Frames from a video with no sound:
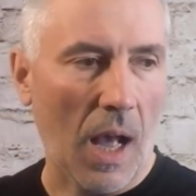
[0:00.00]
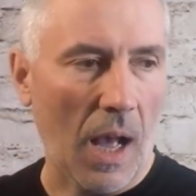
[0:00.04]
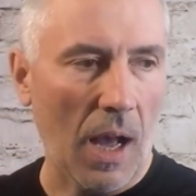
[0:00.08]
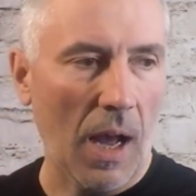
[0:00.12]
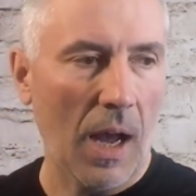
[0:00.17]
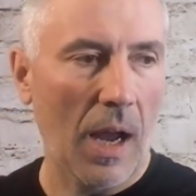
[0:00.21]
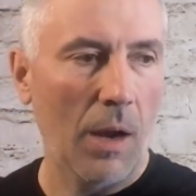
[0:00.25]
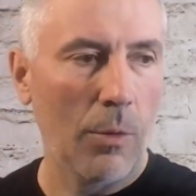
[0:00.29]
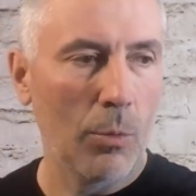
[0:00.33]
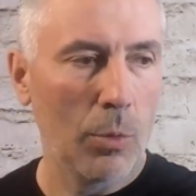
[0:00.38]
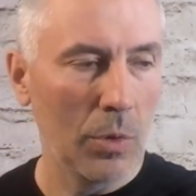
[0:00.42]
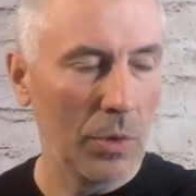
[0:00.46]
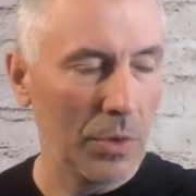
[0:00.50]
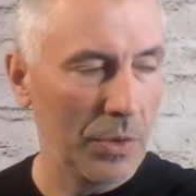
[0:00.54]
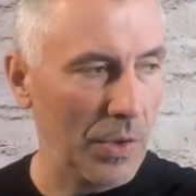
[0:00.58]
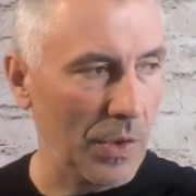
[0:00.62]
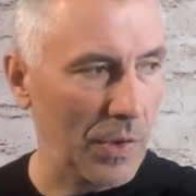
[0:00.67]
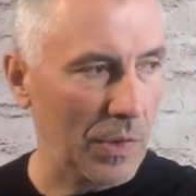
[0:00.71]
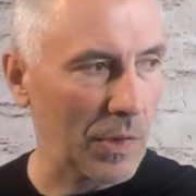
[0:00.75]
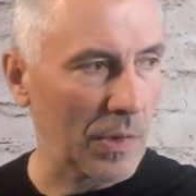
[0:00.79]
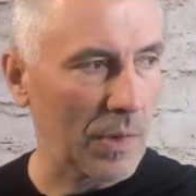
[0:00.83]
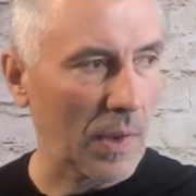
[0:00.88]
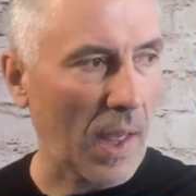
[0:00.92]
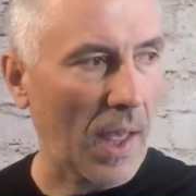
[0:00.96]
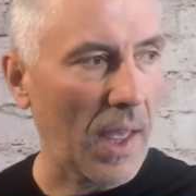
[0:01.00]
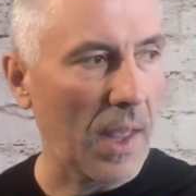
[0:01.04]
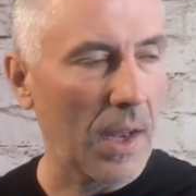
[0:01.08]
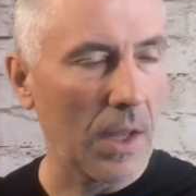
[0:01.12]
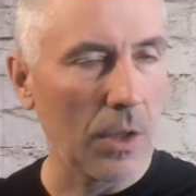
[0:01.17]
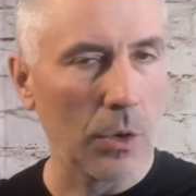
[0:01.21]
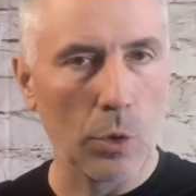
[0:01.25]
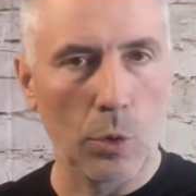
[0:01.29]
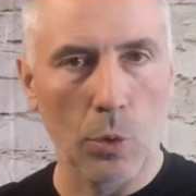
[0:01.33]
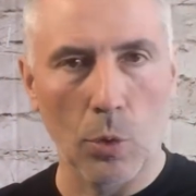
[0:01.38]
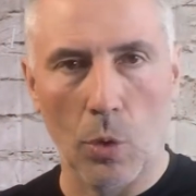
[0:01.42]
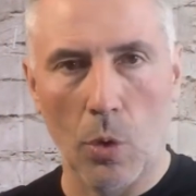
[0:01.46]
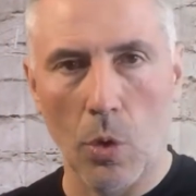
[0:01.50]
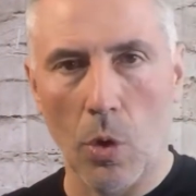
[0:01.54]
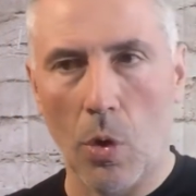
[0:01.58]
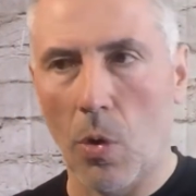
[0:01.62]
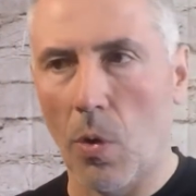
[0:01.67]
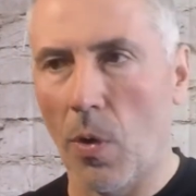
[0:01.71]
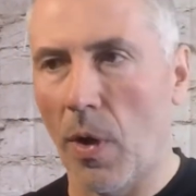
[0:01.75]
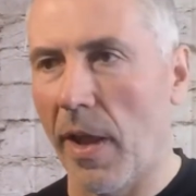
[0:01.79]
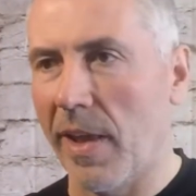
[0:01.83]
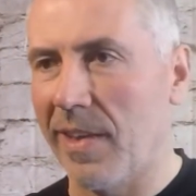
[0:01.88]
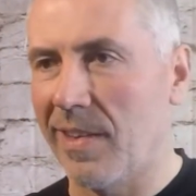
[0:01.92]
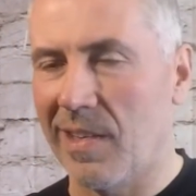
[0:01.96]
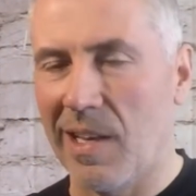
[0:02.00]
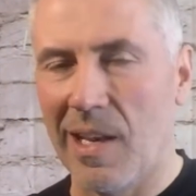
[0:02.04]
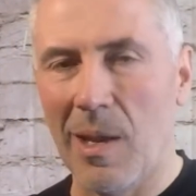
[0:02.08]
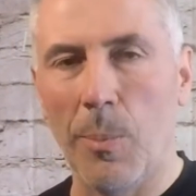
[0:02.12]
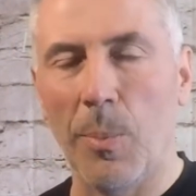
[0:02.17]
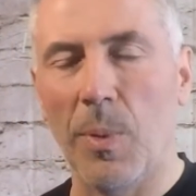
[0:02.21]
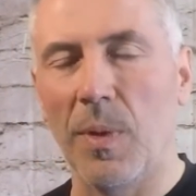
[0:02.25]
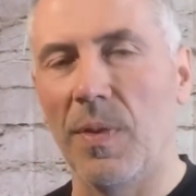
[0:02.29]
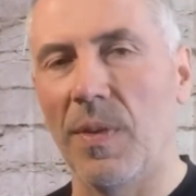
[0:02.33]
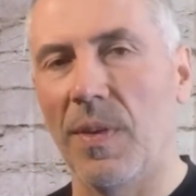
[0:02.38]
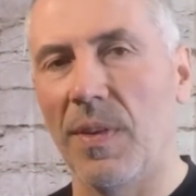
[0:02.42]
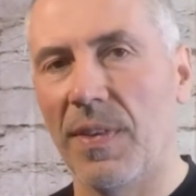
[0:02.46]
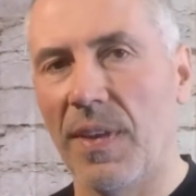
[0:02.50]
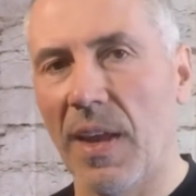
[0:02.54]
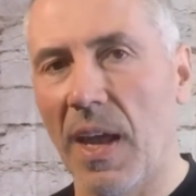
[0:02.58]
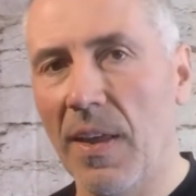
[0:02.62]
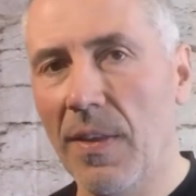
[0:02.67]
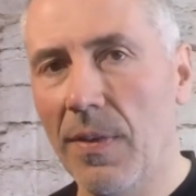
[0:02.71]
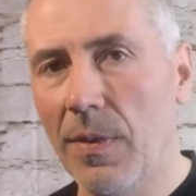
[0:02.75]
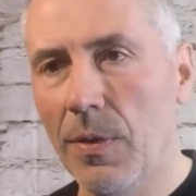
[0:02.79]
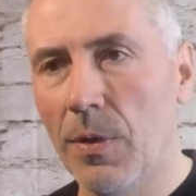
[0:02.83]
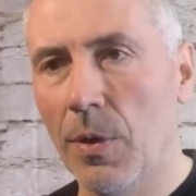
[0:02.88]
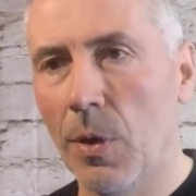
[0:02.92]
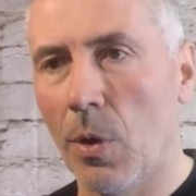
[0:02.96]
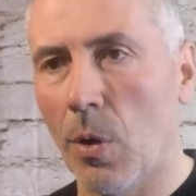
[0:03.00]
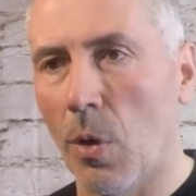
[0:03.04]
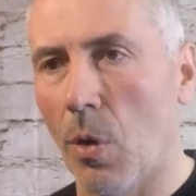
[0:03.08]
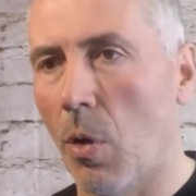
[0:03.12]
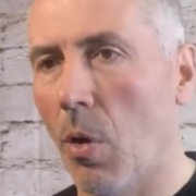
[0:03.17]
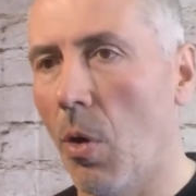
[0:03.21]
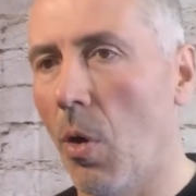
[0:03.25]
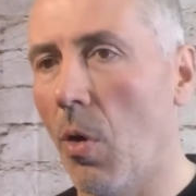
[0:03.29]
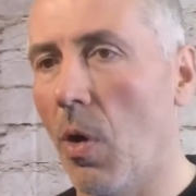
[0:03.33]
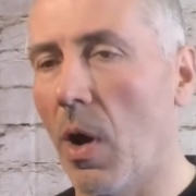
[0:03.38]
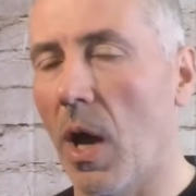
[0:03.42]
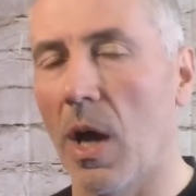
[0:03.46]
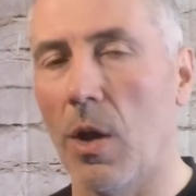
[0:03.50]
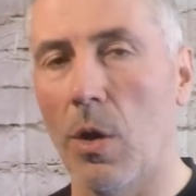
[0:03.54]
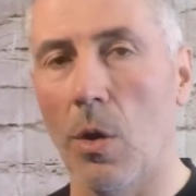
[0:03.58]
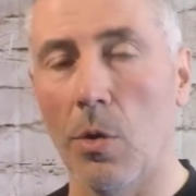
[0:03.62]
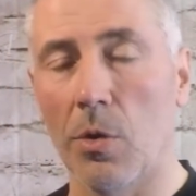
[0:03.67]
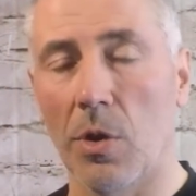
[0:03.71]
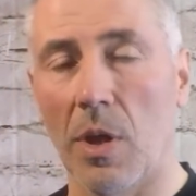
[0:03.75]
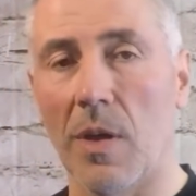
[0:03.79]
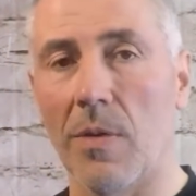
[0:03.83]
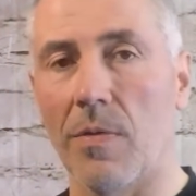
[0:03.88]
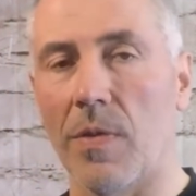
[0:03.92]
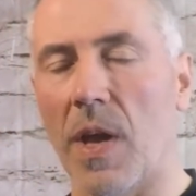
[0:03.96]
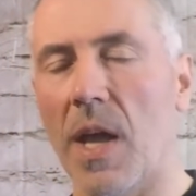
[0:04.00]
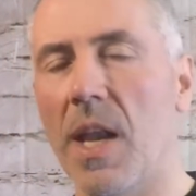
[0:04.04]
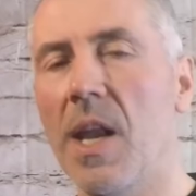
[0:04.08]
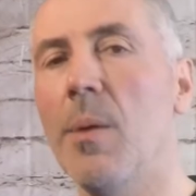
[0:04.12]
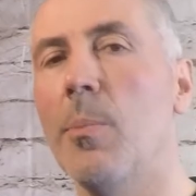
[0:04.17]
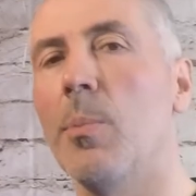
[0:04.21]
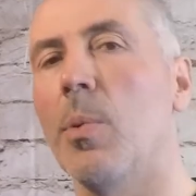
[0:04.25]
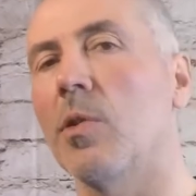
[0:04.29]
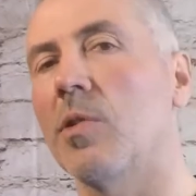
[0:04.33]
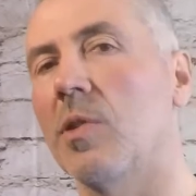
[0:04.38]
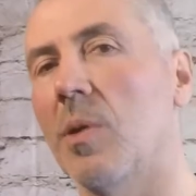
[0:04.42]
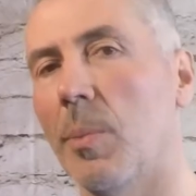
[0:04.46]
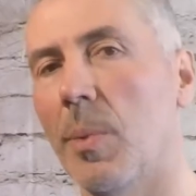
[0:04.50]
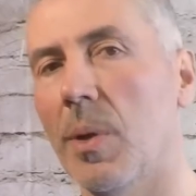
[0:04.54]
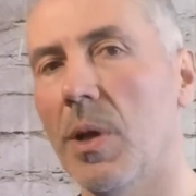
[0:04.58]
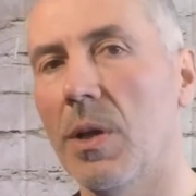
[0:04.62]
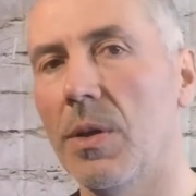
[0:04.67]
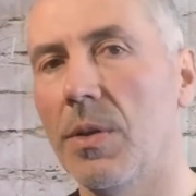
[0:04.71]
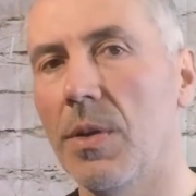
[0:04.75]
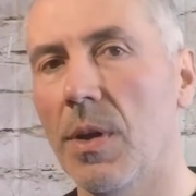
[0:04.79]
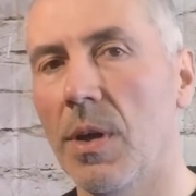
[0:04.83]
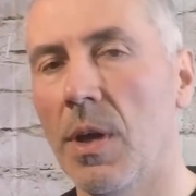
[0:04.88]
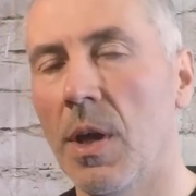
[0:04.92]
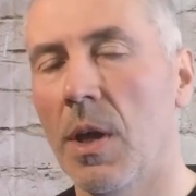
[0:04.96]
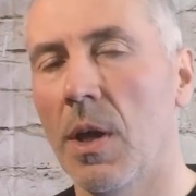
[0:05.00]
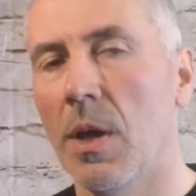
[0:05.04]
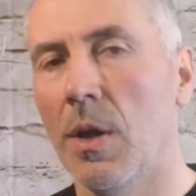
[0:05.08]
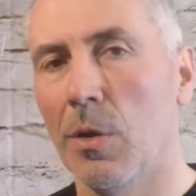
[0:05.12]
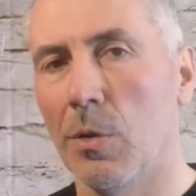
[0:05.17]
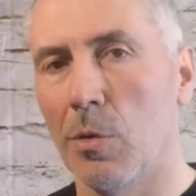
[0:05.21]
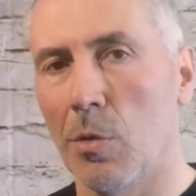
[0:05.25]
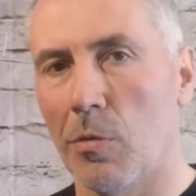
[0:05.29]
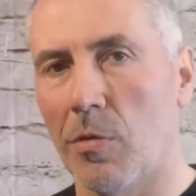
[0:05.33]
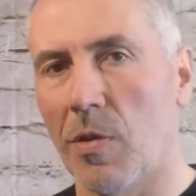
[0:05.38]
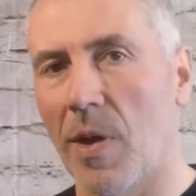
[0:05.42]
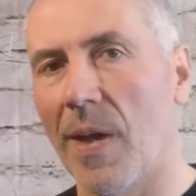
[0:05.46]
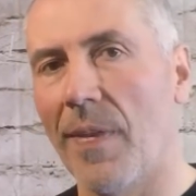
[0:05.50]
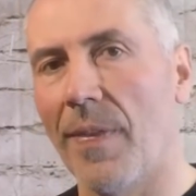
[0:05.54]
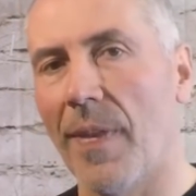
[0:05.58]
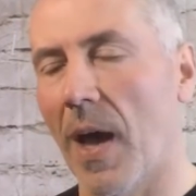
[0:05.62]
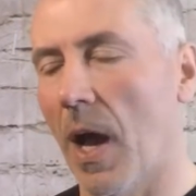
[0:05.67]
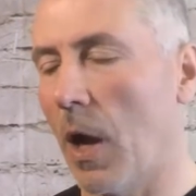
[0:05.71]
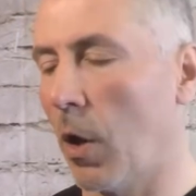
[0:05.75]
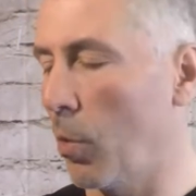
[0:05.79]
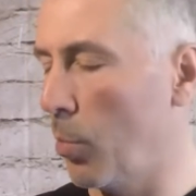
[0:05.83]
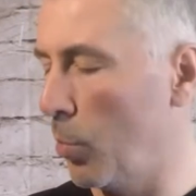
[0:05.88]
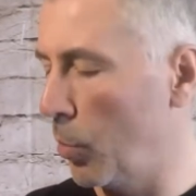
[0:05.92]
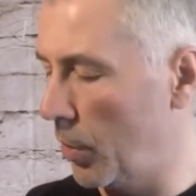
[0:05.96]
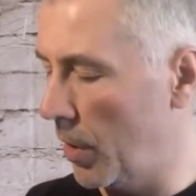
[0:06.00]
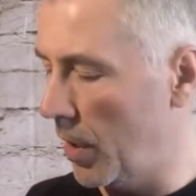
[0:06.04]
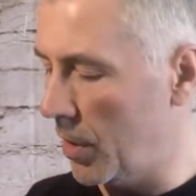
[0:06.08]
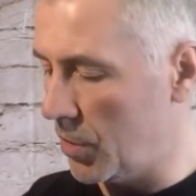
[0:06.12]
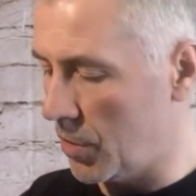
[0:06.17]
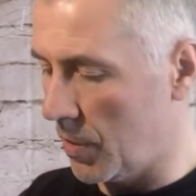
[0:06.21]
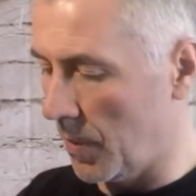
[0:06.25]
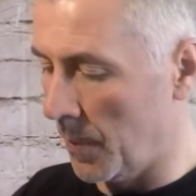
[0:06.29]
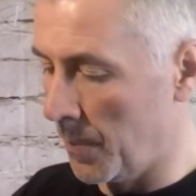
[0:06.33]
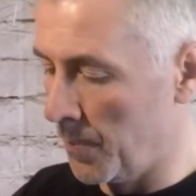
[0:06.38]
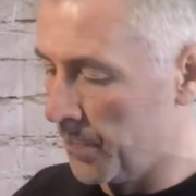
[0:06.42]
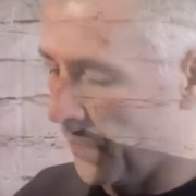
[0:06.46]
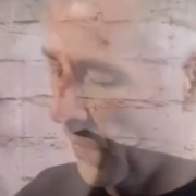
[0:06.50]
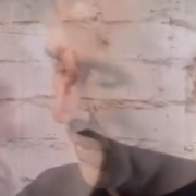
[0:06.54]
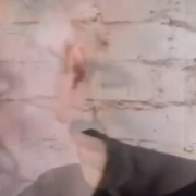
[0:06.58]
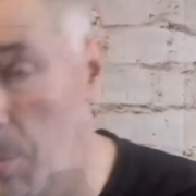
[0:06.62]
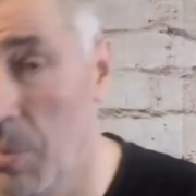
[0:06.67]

I will decide to go and sleep in the tent, or I don't have any possibility to find accommodation.